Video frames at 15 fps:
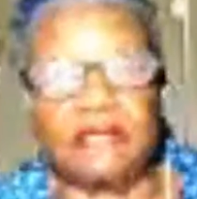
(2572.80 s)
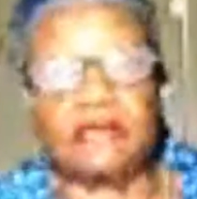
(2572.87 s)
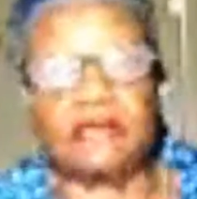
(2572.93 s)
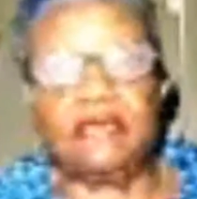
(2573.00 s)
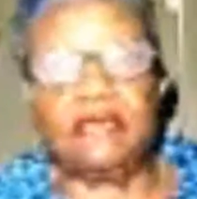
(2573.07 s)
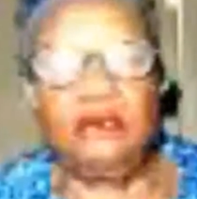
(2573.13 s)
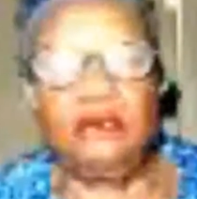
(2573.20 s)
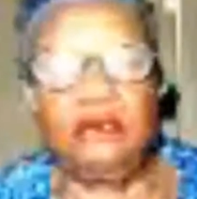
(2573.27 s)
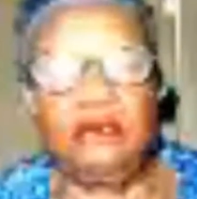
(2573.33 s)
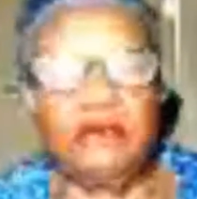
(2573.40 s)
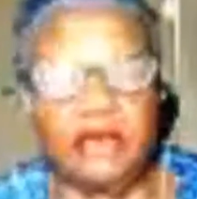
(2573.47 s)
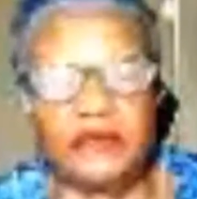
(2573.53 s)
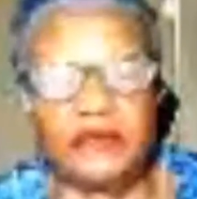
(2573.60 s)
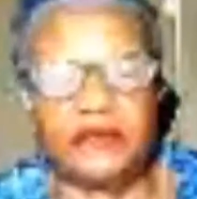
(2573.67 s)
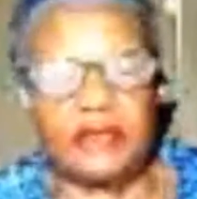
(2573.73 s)
there's the
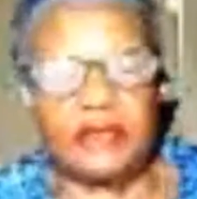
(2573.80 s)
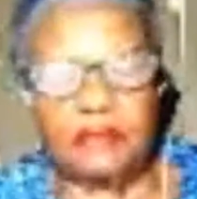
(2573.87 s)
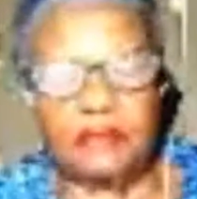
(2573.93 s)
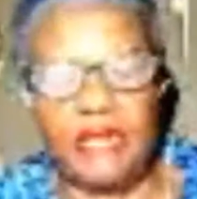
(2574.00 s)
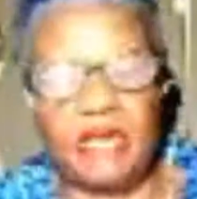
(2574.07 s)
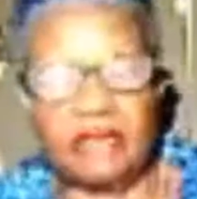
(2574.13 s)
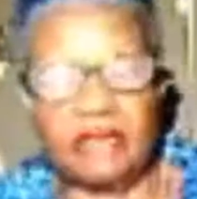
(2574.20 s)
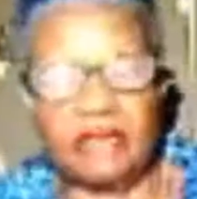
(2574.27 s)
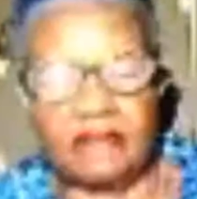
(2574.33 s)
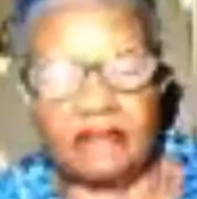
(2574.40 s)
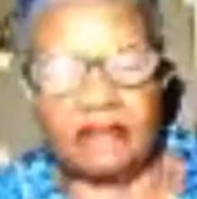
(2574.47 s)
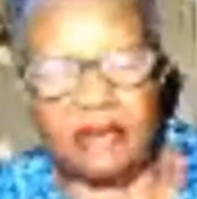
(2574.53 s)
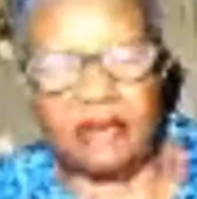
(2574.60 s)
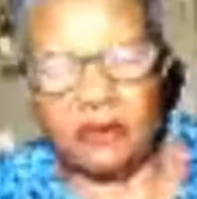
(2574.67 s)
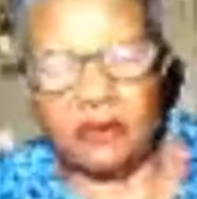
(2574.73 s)
man is still
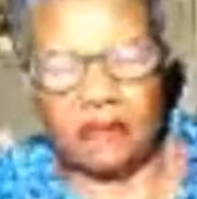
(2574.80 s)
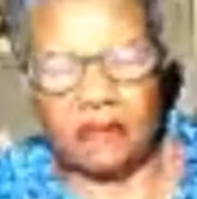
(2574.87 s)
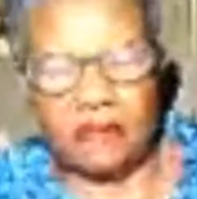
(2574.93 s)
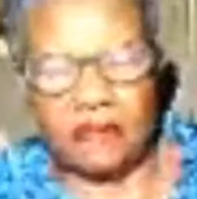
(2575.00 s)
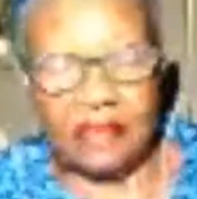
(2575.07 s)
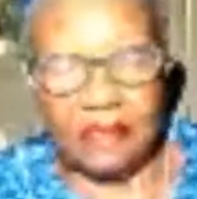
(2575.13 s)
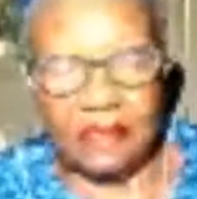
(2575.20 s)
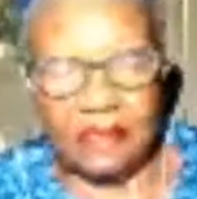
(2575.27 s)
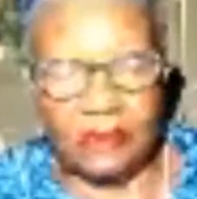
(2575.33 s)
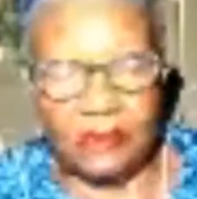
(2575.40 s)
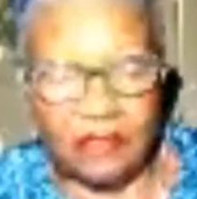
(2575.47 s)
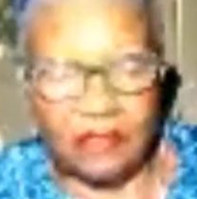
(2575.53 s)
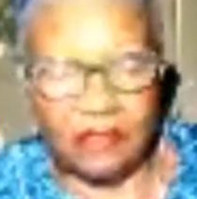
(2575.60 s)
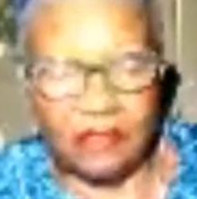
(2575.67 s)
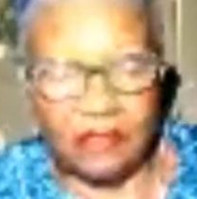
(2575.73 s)

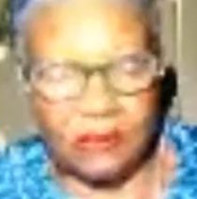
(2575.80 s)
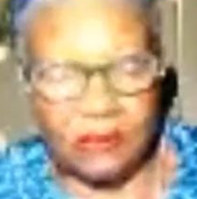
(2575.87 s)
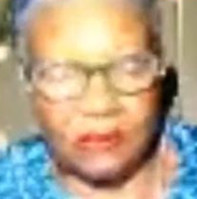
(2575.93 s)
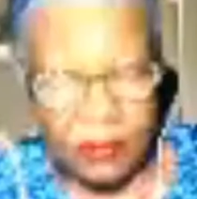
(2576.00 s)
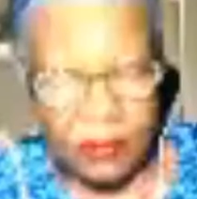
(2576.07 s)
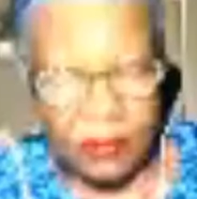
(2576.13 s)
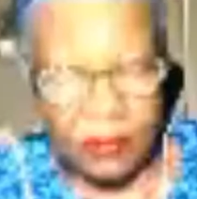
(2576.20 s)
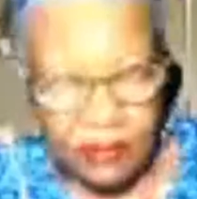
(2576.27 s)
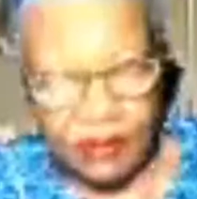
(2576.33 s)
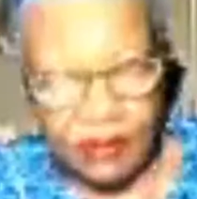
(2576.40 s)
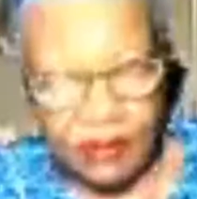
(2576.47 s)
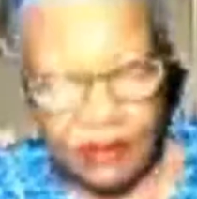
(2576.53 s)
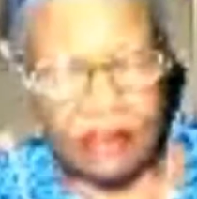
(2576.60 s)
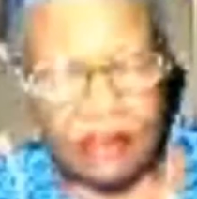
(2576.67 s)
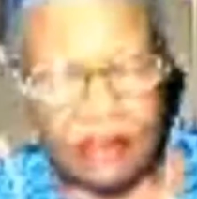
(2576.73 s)
incarcerated,
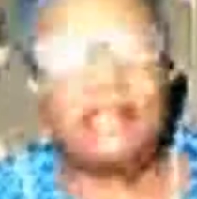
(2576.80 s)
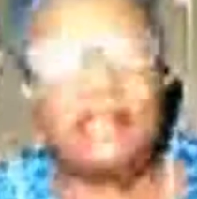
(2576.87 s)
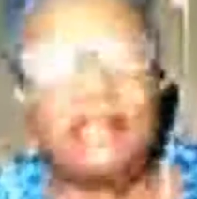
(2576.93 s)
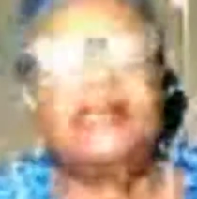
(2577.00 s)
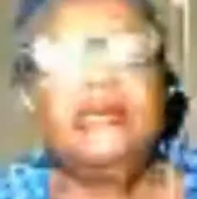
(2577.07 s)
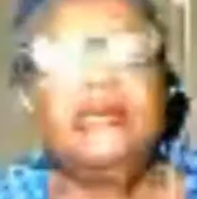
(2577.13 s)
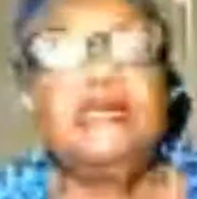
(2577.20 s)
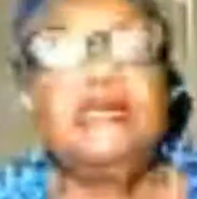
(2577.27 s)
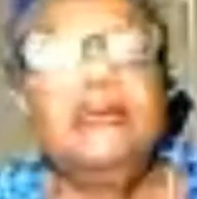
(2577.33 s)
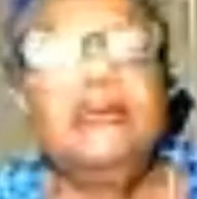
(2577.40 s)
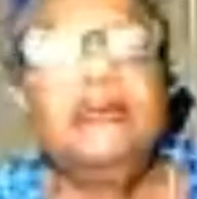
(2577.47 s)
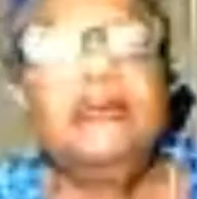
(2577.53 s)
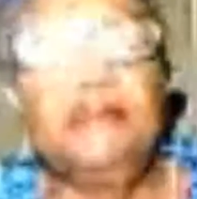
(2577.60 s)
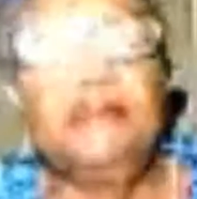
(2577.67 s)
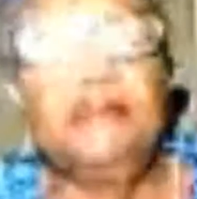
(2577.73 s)
but
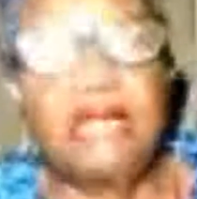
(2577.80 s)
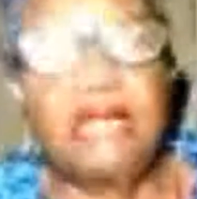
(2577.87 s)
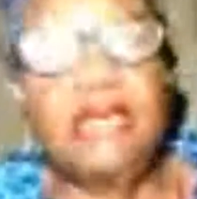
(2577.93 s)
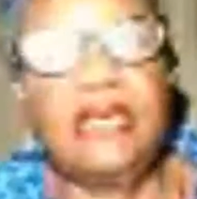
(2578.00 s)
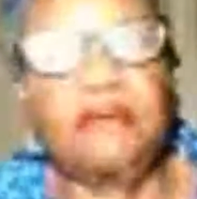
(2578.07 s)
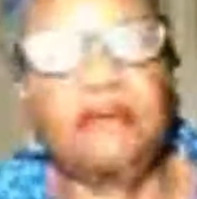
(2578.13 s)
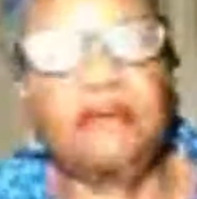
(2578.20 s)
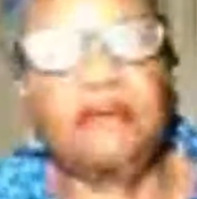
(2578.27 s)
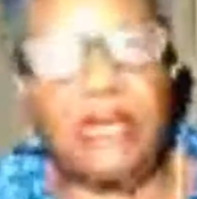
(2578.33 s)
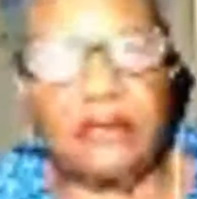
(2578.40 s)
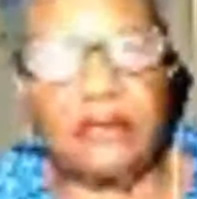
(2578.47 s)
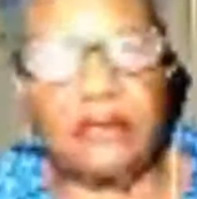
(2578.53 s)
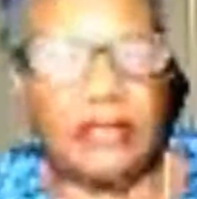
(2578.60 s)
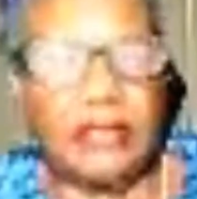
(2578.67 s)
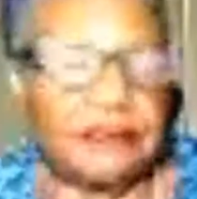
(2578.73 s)
is married.
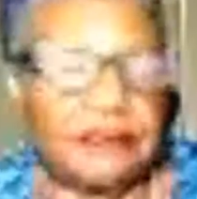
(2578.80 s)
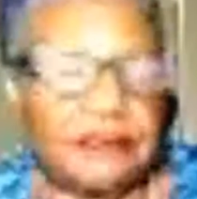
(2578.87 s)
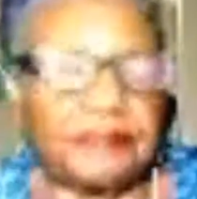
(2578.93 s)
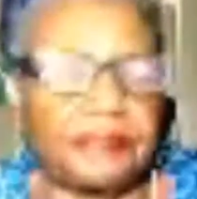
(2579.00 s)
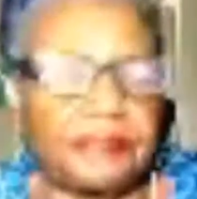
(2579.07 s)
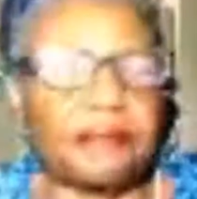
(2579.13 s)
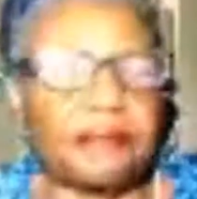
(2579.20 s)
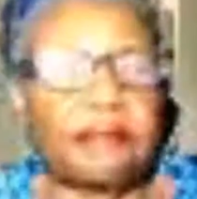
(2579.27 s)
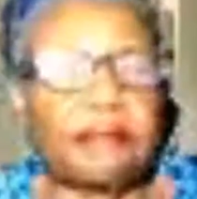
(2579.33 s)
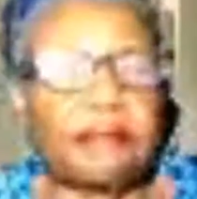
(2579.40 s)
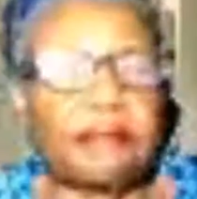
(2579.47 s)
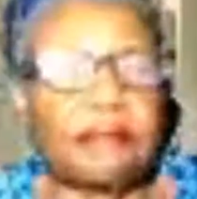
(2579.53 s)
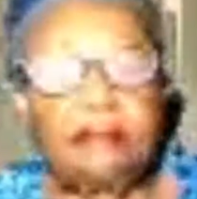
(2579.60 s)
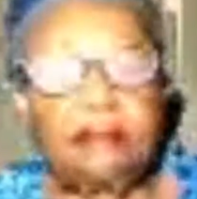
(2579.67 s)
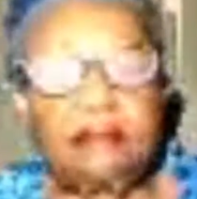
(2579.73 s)
And
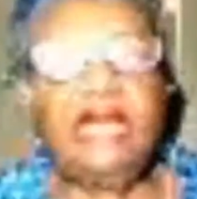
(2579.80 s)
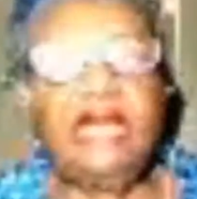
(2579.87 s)
then she